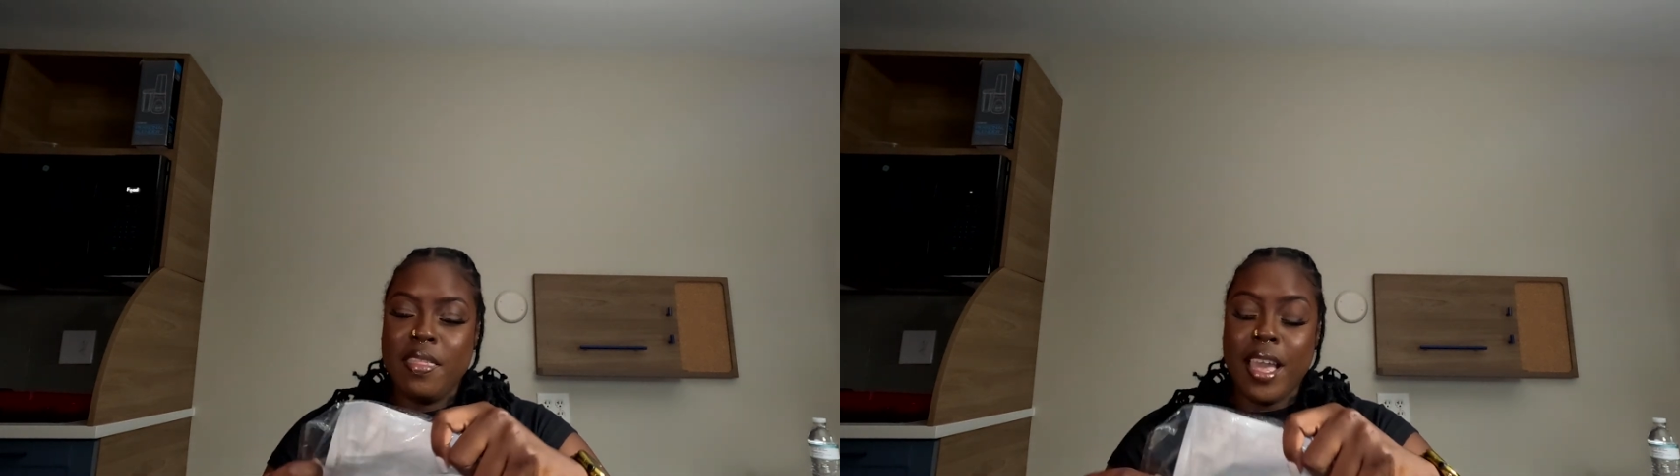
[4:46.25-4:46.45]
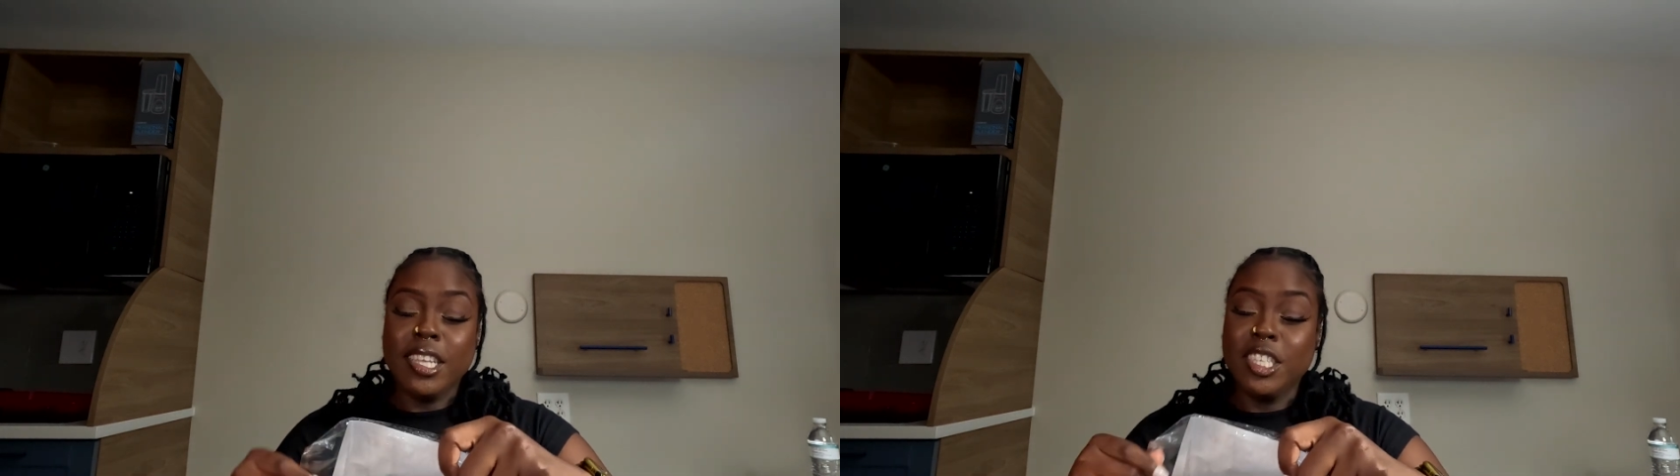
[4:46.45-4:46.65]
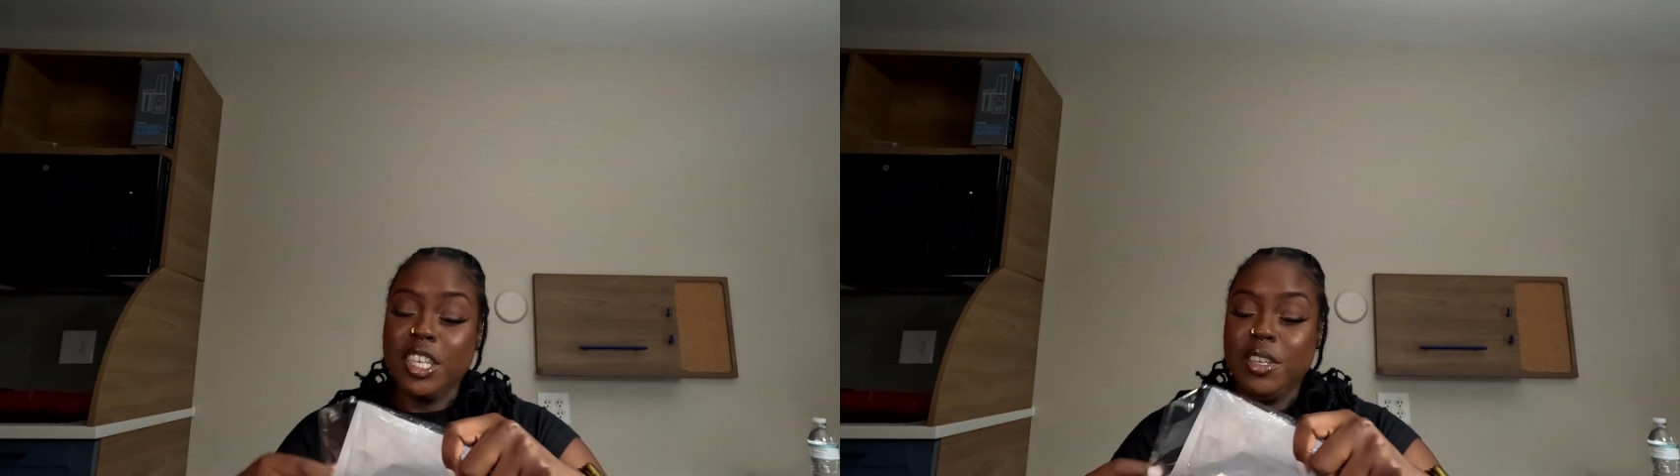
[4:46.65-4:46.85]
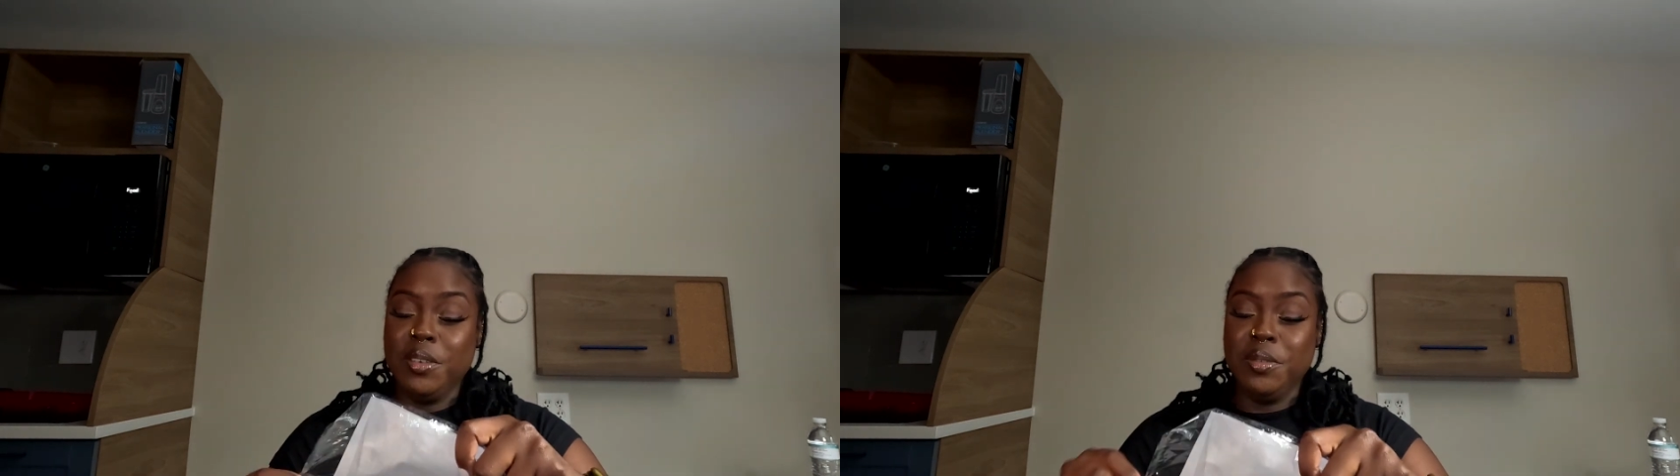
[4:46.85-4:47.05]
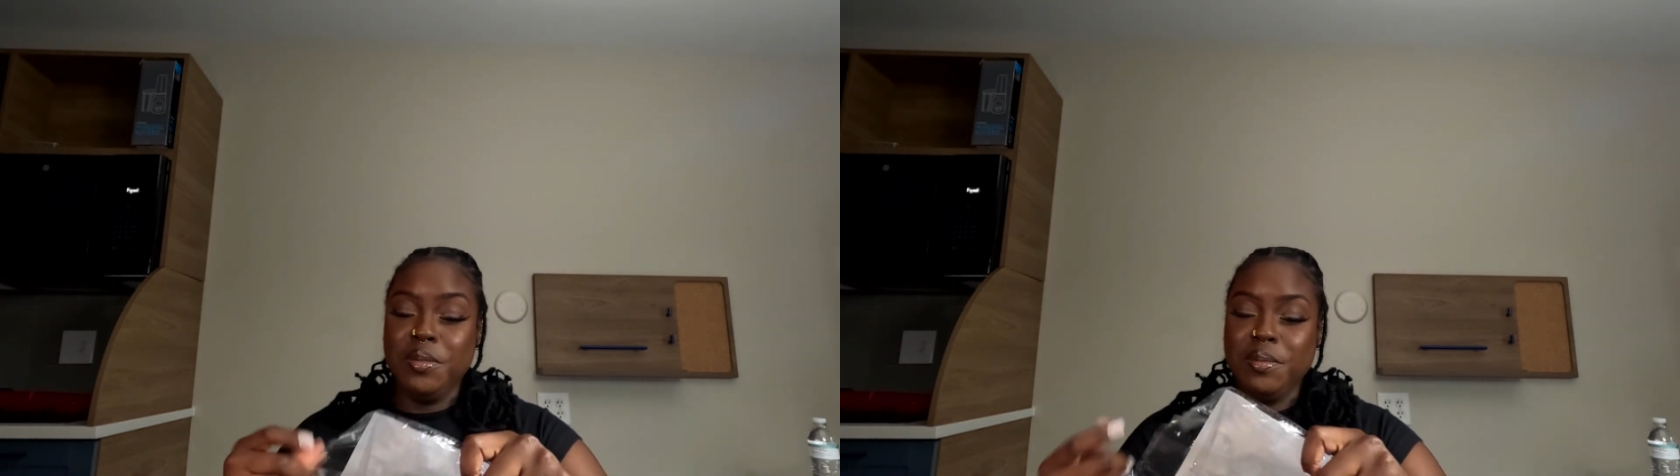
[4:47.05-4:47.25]
That's
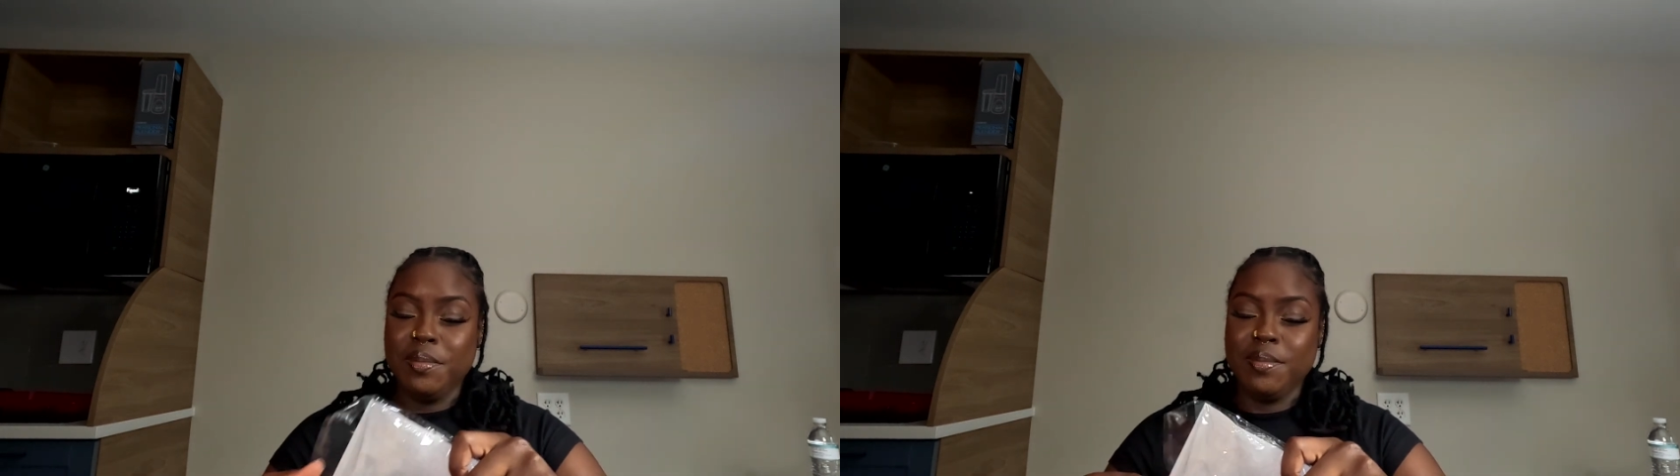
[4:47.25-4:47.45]
cute.